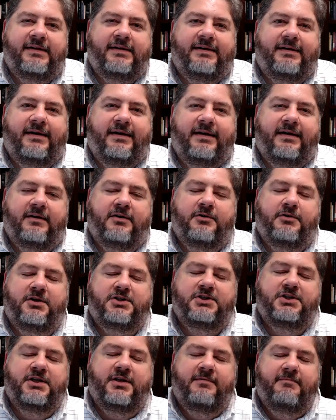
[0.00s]
uh,
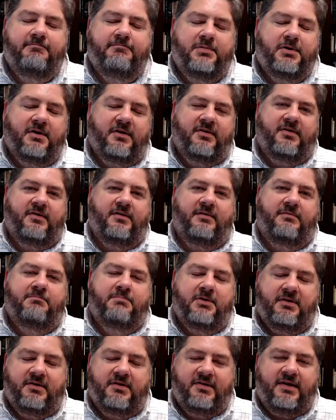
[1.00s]
Christian books
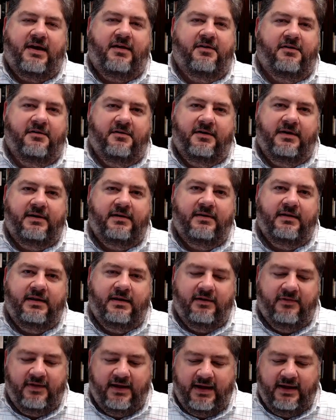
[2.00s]
bookseller, and you
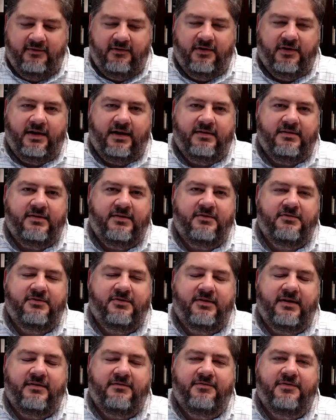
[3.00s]
know they have all kinds of other
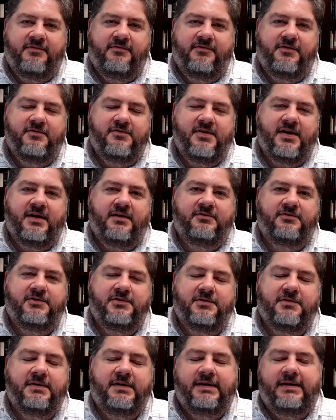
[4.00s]
stuff for sale
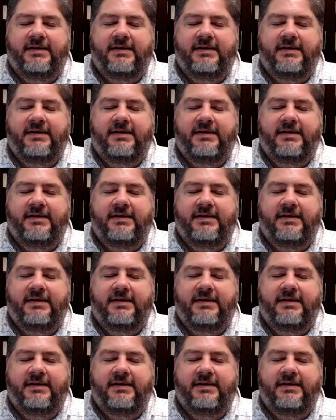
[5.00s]
too,